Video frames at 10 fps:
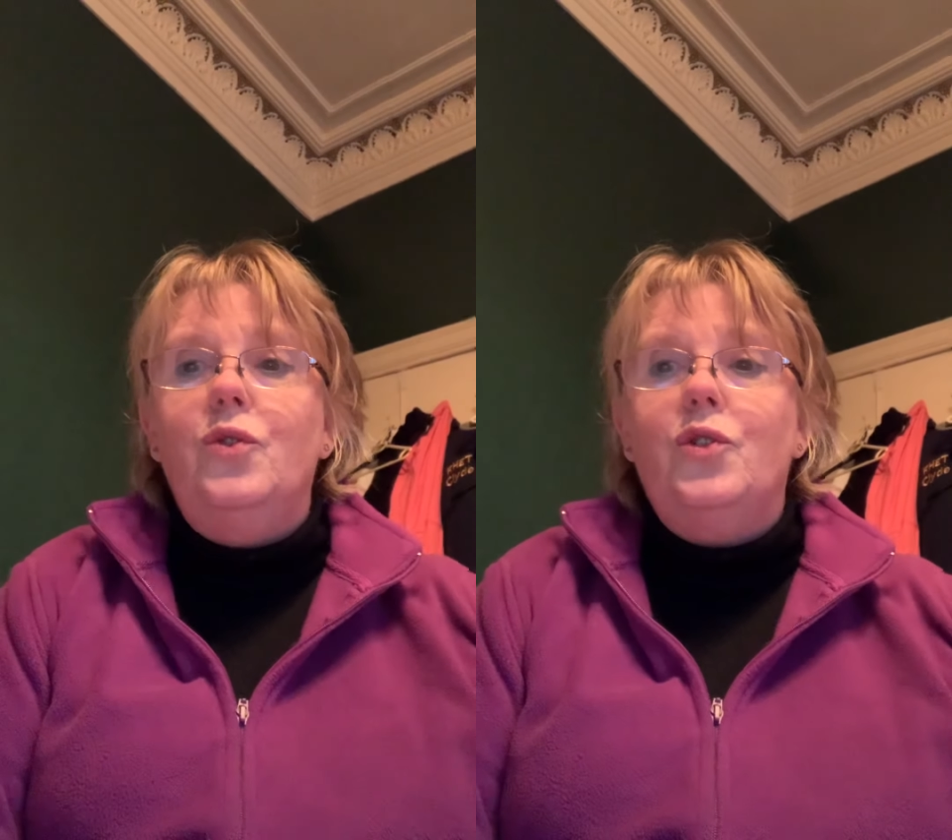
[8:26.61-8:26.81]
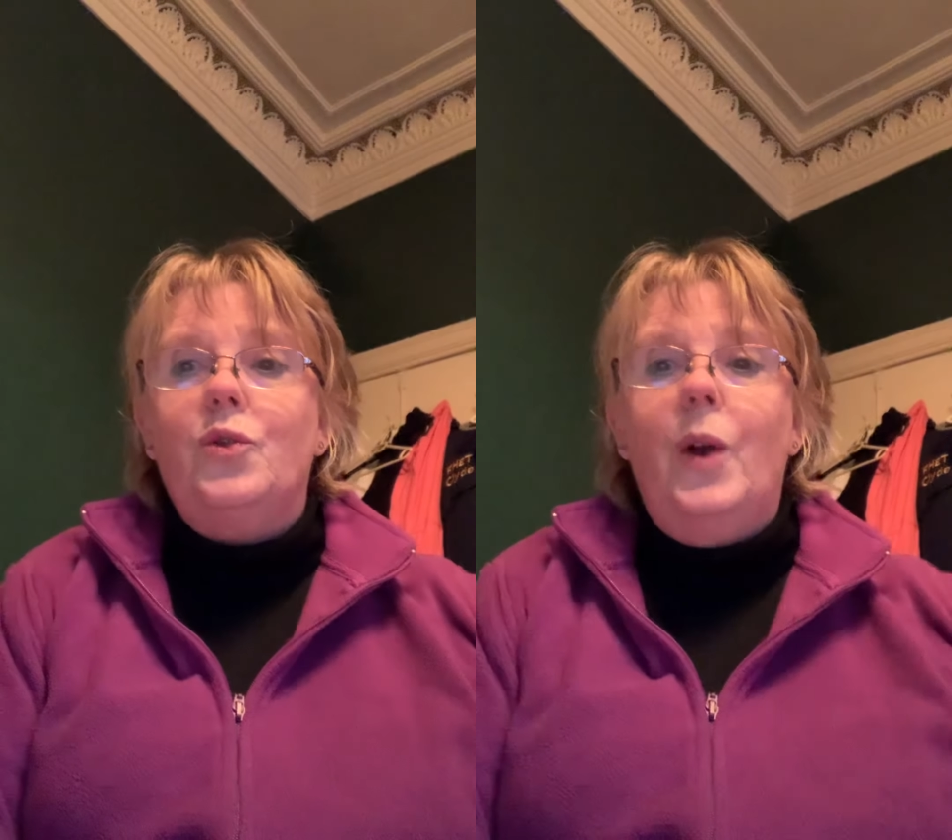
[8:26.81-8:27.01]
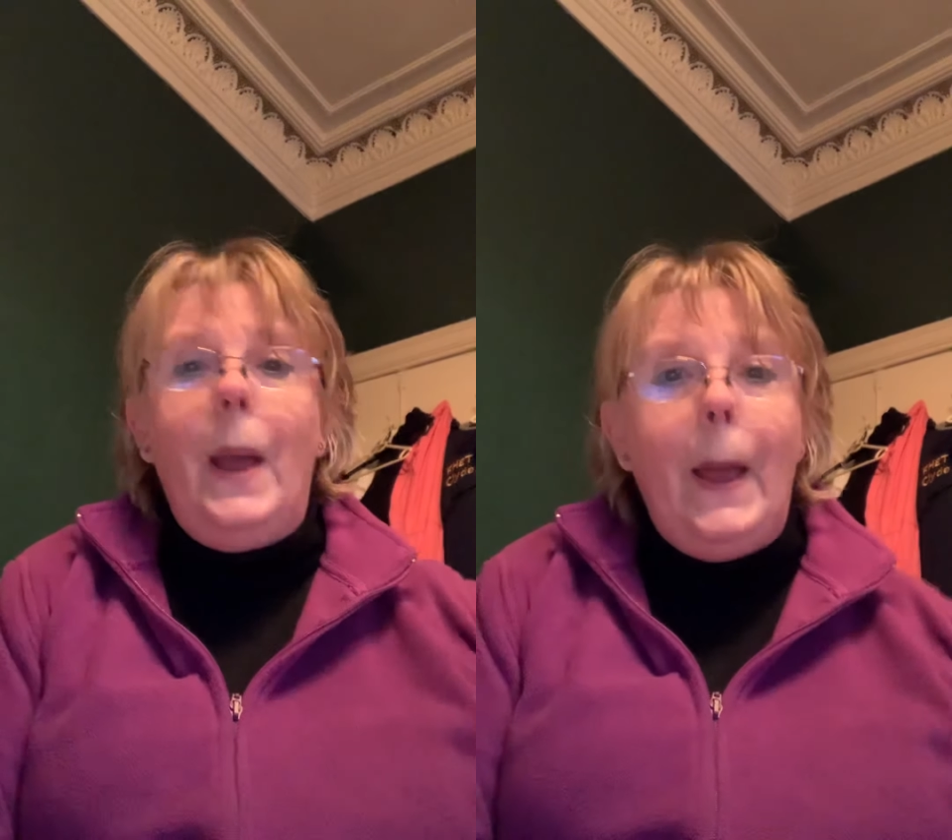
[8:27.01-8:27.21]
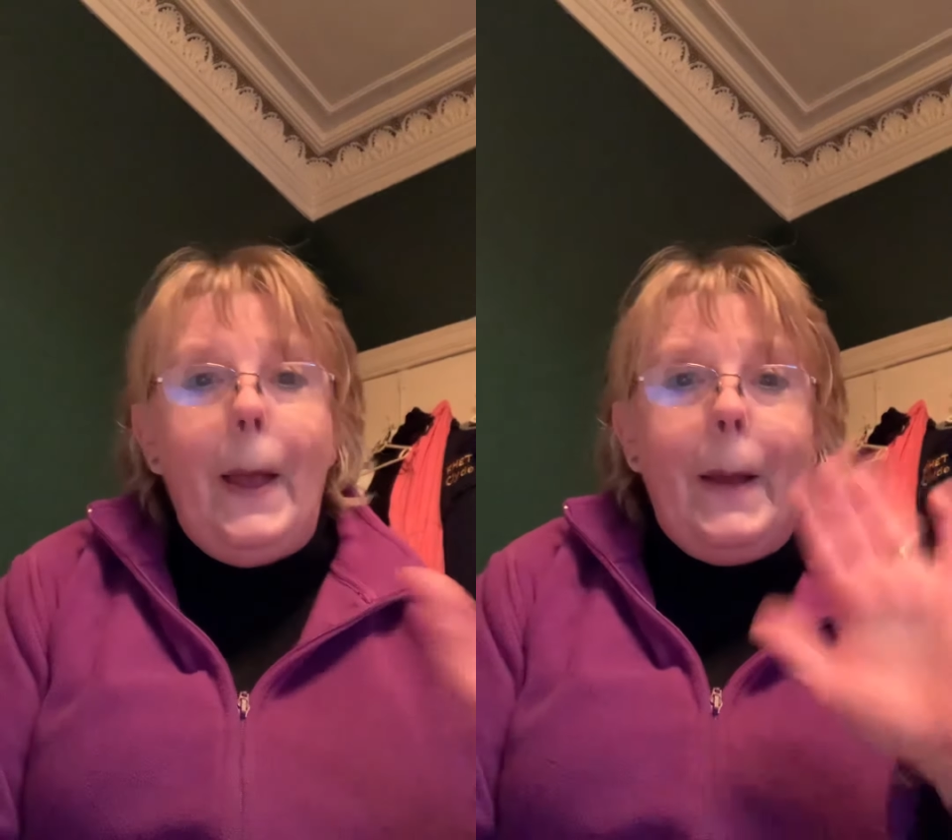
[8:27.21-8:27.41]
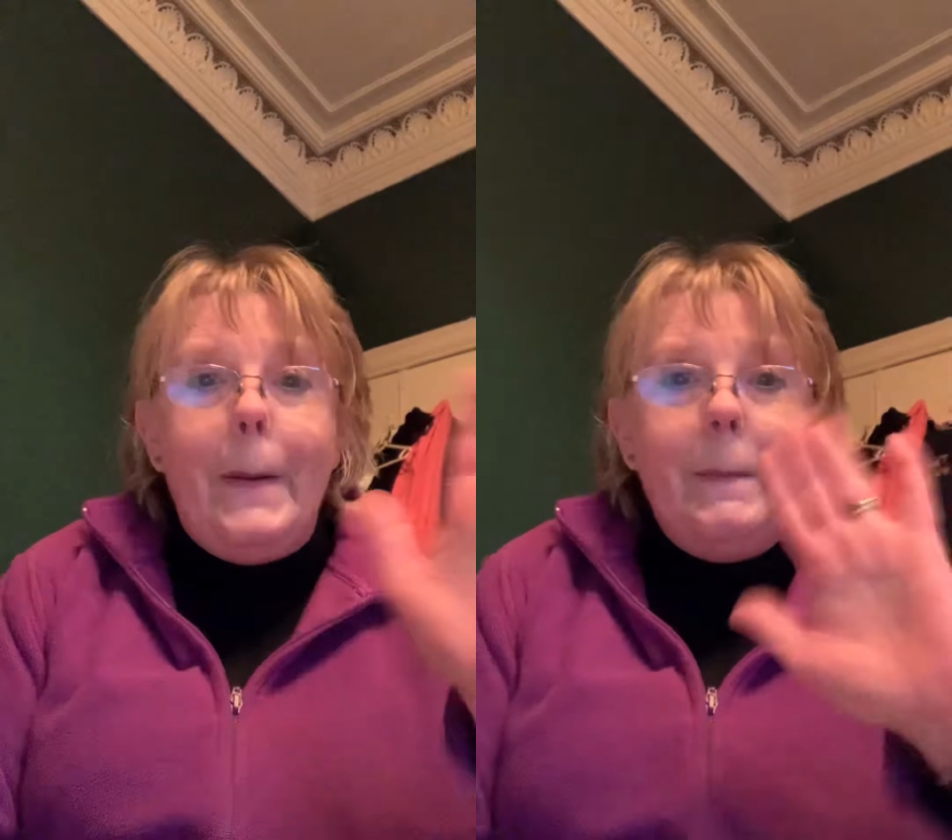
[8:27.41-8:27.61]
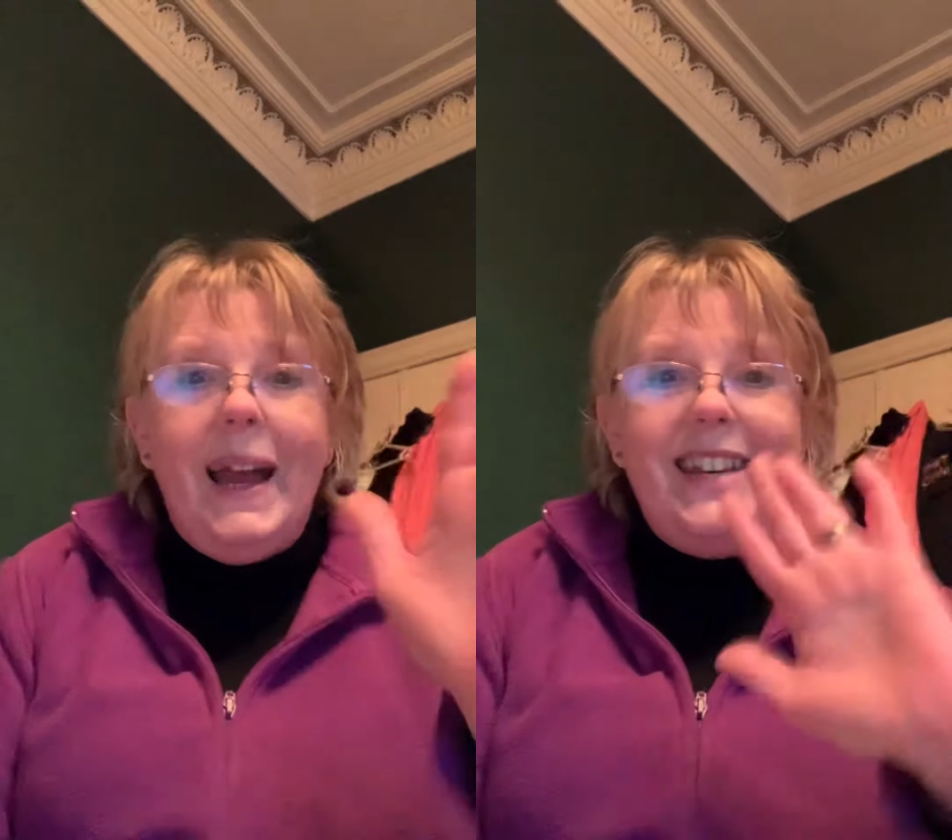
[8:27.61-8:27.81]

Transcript: So bye